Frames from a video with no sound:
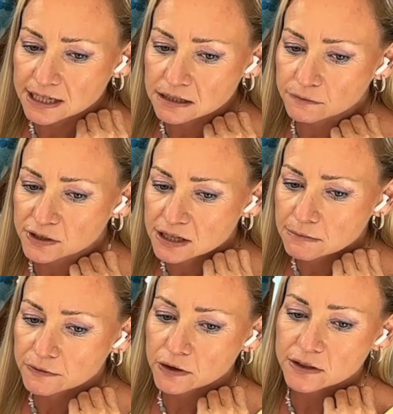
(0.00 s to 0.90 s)
This, for
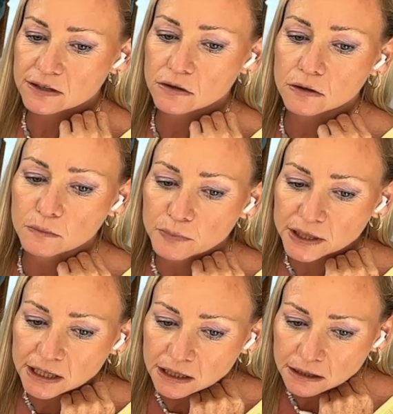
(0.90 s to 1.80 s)
some of you, this could
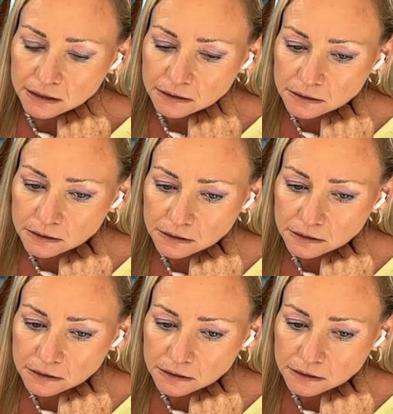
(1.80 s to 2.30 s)
be